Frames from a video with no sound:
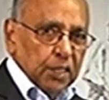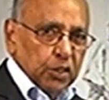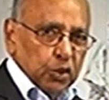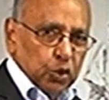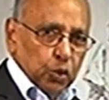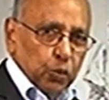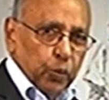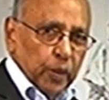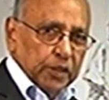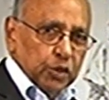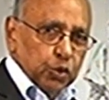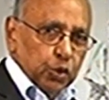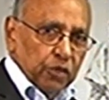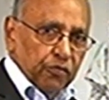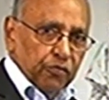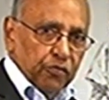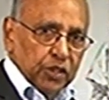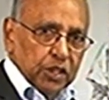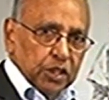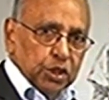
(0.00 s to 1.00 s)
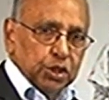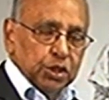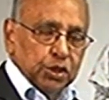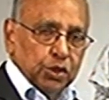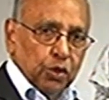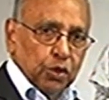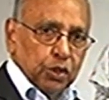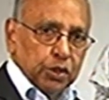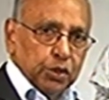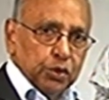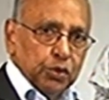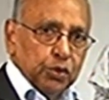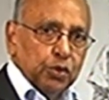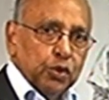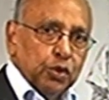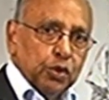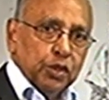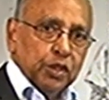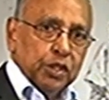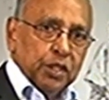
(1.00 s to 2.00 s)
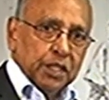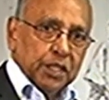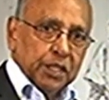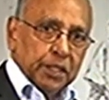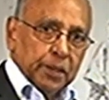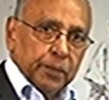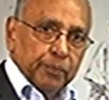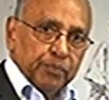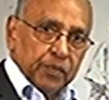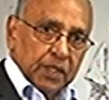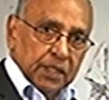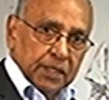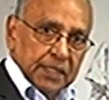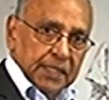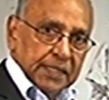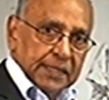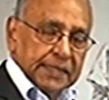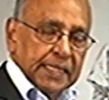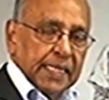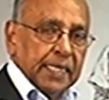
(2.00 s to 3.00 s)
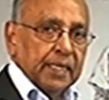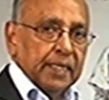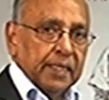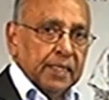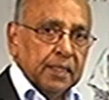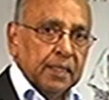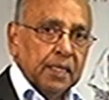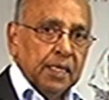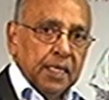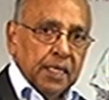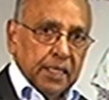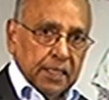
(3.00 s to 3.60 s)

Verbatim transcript: So once you have finished all your um, descaling,